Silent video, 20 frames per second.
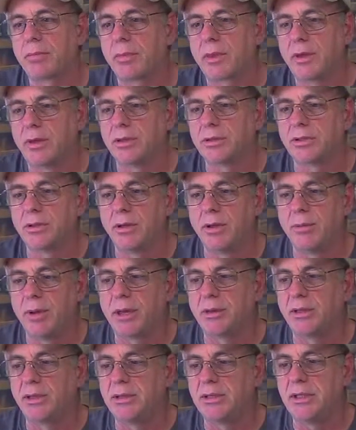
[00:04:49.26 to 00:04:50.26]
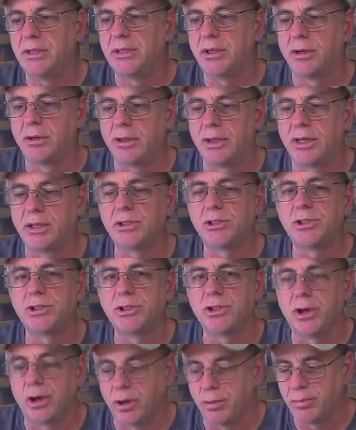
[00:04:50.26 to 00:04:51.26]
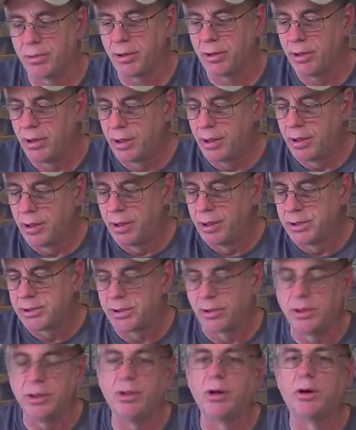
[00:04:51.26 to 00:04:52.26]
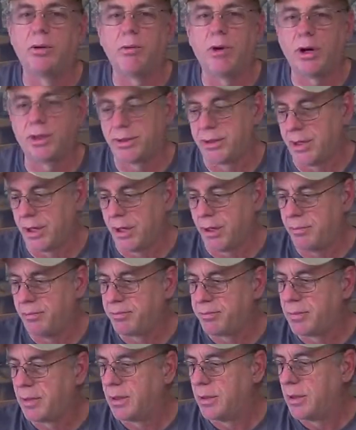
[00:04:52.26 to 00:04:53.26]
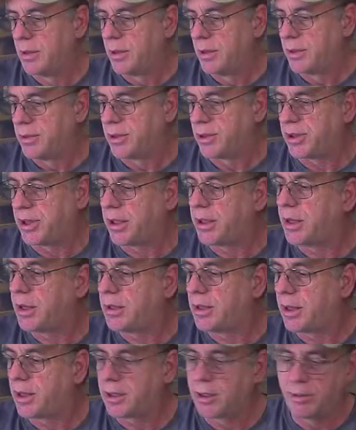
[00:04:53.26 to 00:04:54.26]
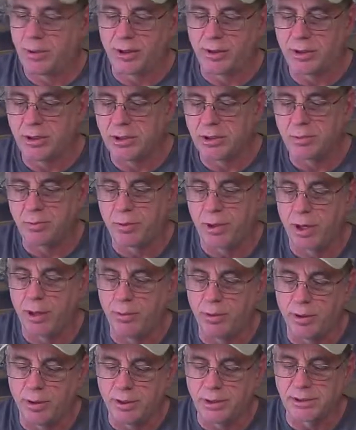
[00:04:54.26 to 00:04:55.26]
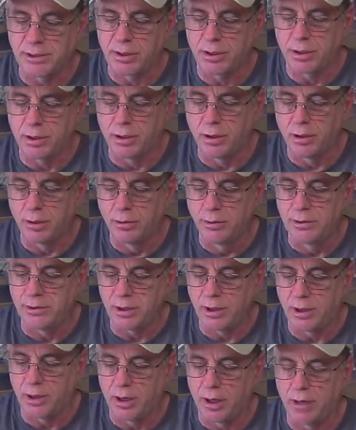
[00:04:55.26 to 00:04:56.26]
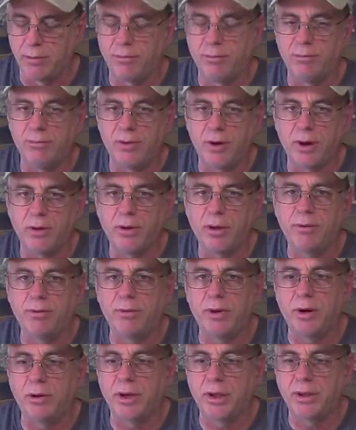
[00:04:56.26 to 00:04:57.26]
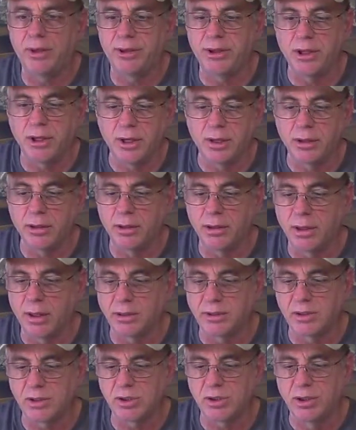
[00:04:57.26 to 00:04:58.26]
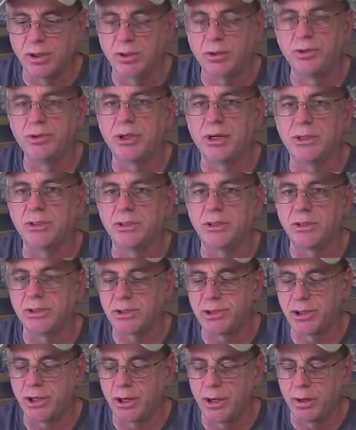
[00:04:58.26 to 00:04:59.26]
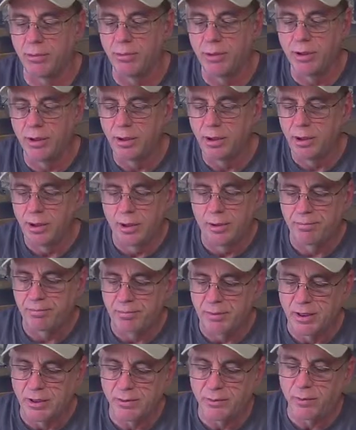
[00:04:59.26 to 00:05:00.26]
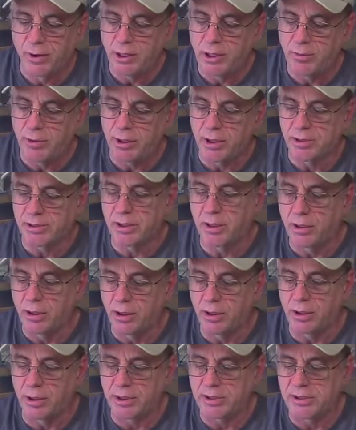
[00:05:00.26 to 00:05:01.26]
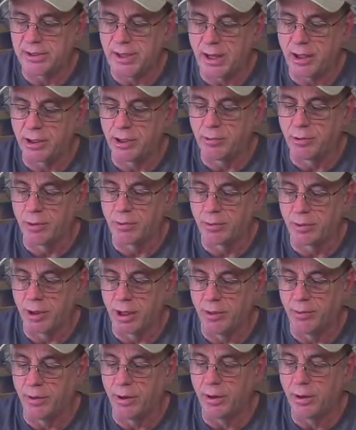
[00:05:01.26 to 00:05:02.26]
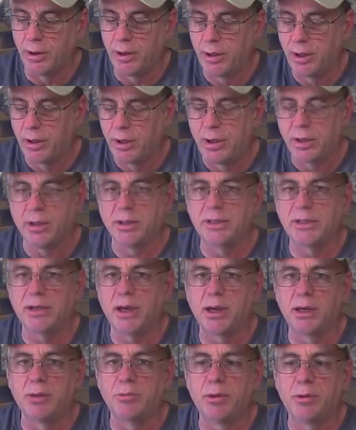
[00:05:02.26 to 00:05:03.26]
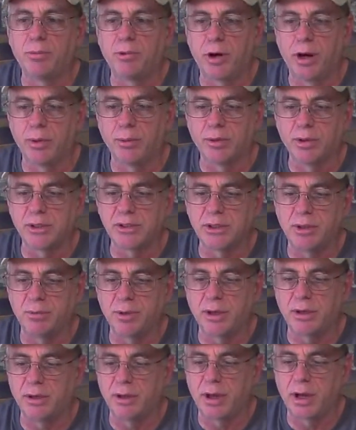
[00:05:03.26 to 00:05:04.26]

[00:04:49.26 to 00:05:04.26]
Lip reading: It's going to make the detail less sharp. So you don't want that. The thing I like about this primer is it goes on very, very thin and still does its job. It's funny because they call it a sandable primer, And a sandable primer is something that